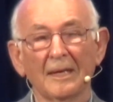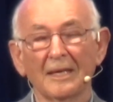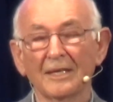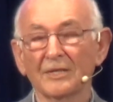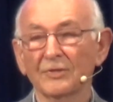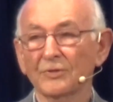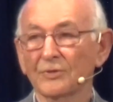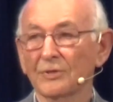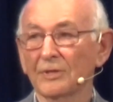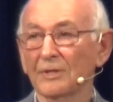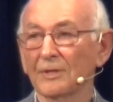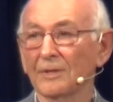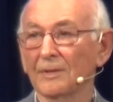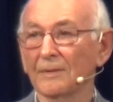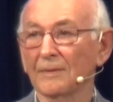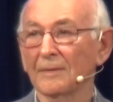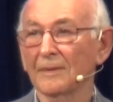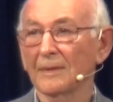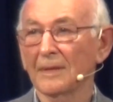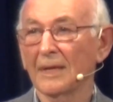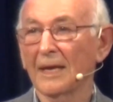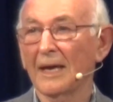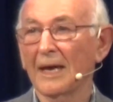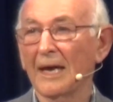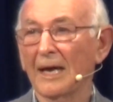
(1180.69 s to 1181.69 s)
It's true,
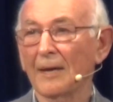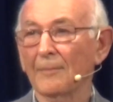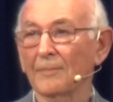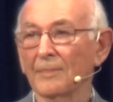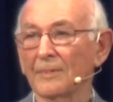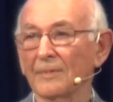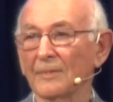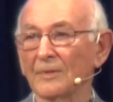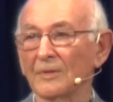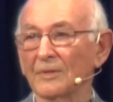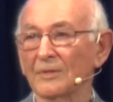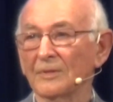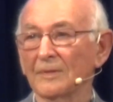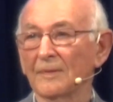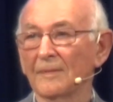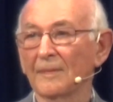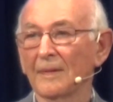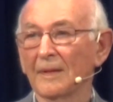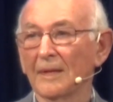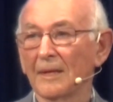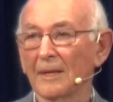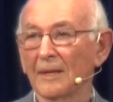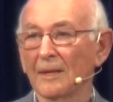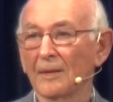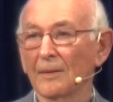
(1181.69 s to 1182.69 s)
it happens.
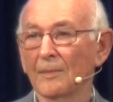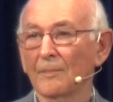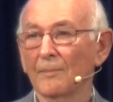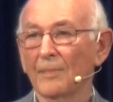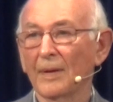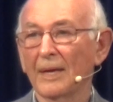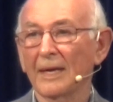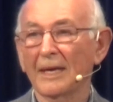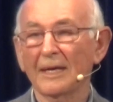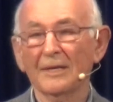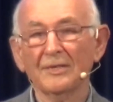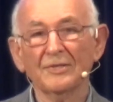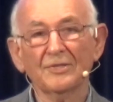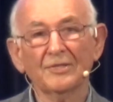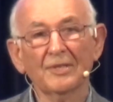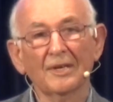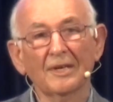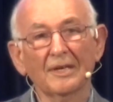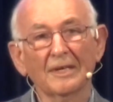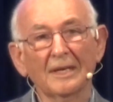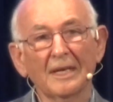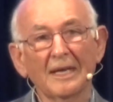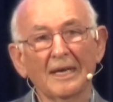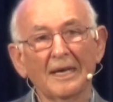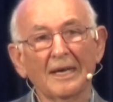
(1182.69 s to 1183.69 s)
But
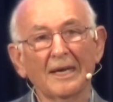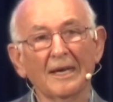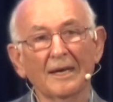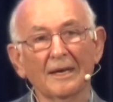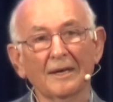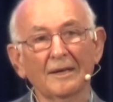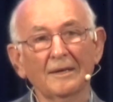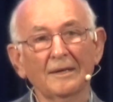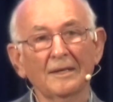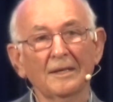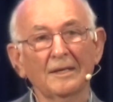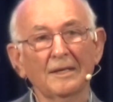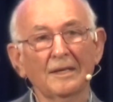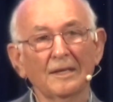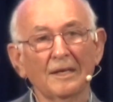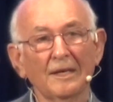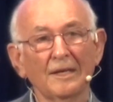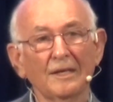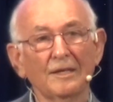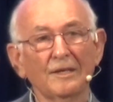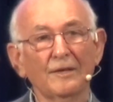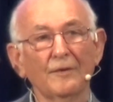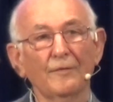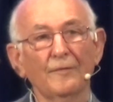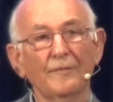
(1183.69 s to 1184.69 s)
inside here,
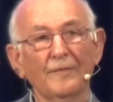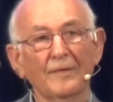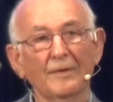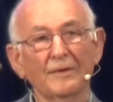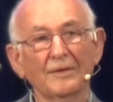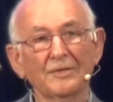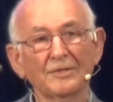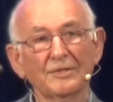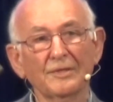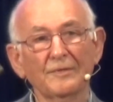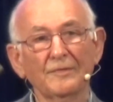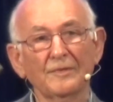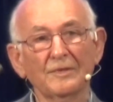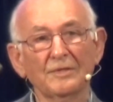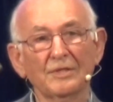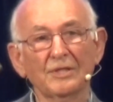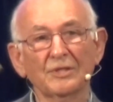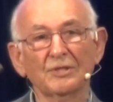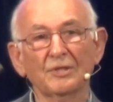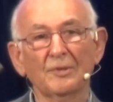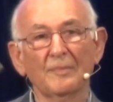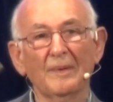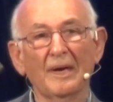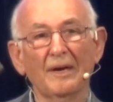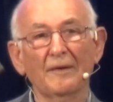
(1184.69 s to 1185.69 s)
you feel as if you're
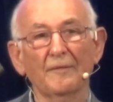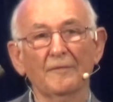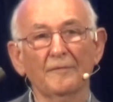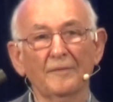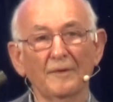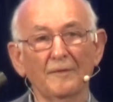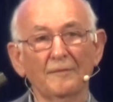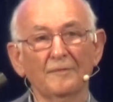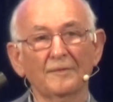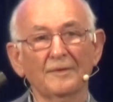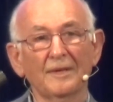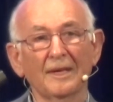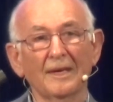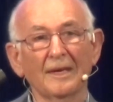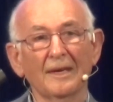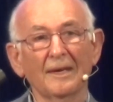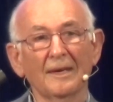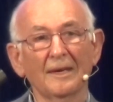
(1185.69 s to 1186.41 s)
just about 50,